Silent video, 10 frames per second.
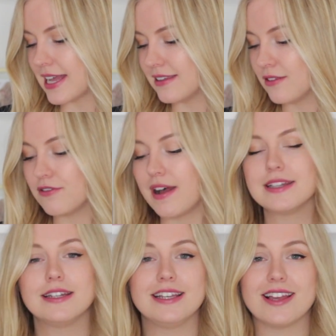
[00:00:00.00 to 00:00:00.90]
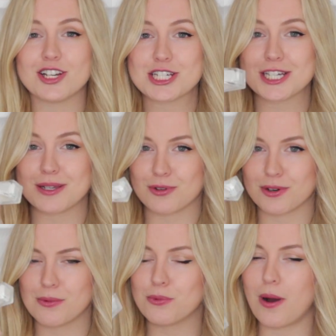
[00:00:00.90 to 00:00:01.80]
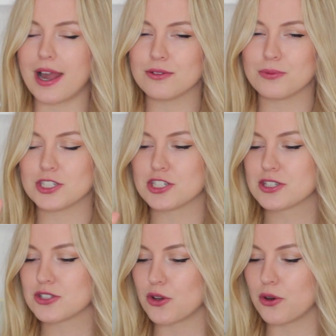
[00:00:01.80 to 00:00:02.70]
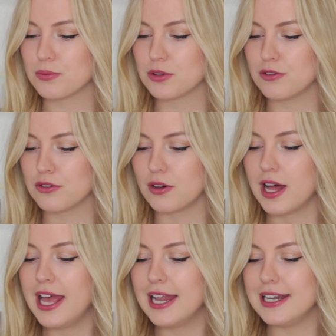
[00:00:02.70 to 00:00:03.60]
And then finally a shimmery white, which is so beautiful.